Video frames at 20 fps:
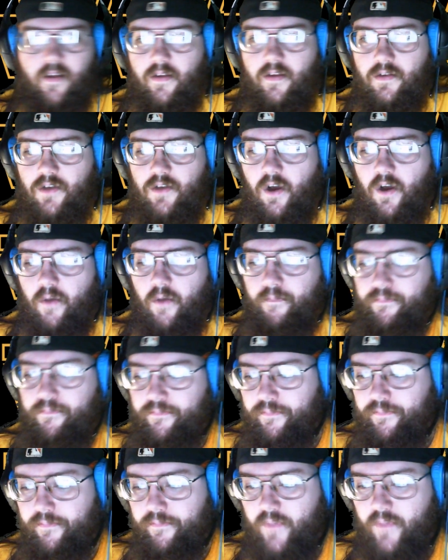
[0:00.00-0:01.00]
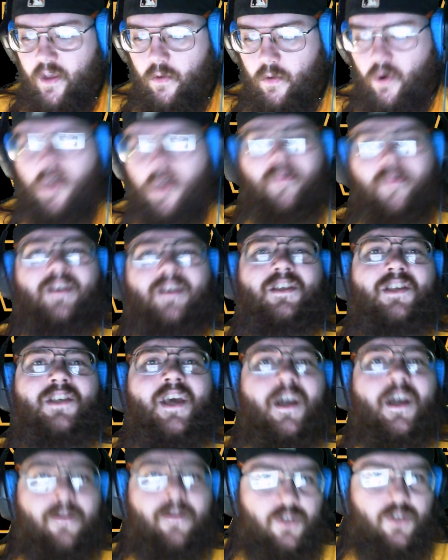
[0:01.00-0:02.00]
So we're going to be
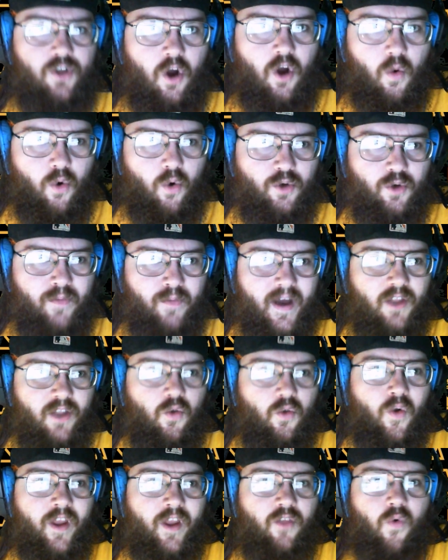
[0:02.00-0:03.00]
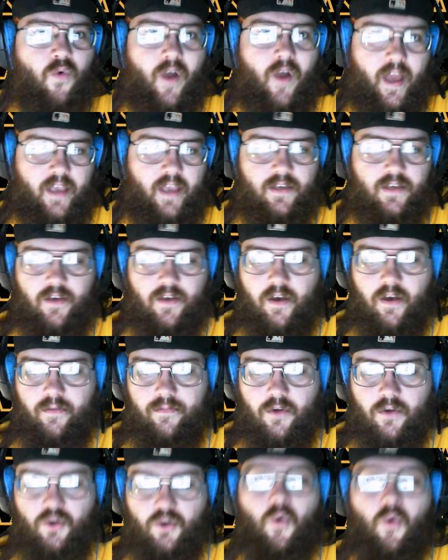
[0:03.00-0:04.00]
sick of Star Wars by 2020, so
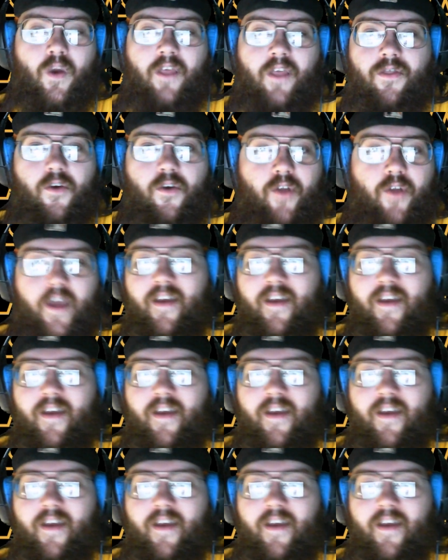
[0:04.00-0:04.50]
or 2030.